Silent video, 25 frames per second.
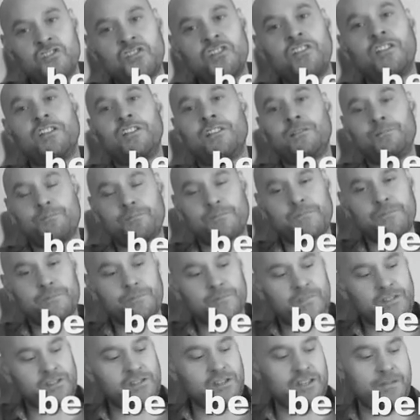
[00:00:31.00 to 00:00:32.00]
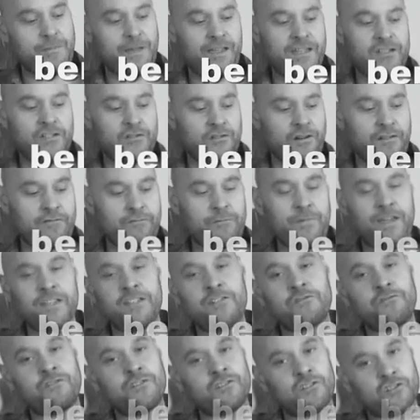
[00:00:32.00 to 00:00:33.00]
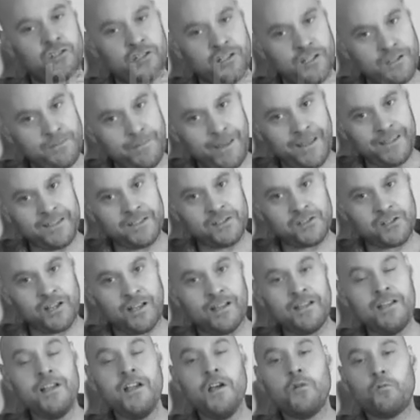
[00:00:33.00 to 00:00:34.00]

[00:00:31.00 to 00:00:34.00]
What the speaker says: G. C major, F major and G major.